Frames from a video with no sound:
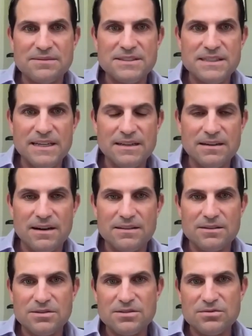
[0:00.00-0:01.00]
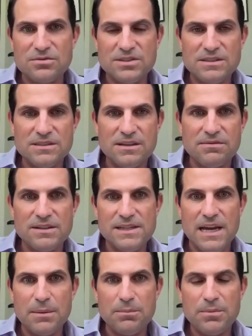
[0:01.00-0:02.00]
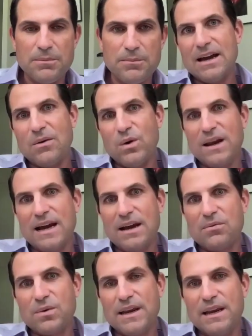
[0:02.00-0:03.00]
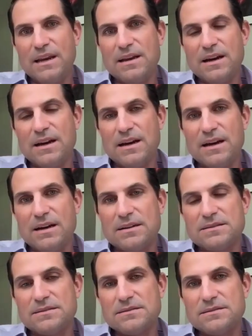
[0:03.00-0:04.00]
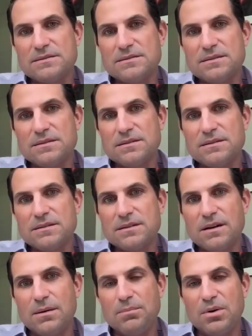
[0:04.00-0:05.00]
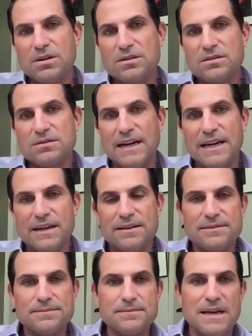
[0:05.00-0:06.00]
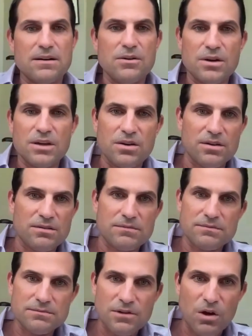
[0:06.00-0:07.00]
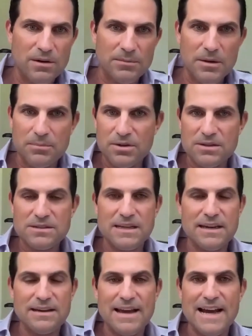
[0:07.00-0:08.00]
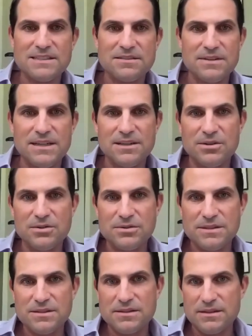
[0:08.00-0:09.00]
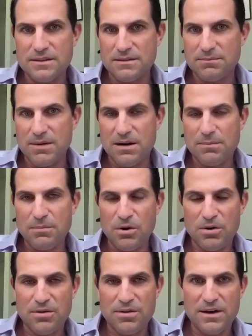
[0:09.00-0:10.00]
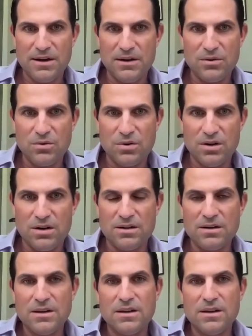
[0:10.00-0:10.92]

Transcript: I've seen other solutions of the type. When I read a book like, I don't know, a good no limit book, say Acevedo's Modern Poker Theory, or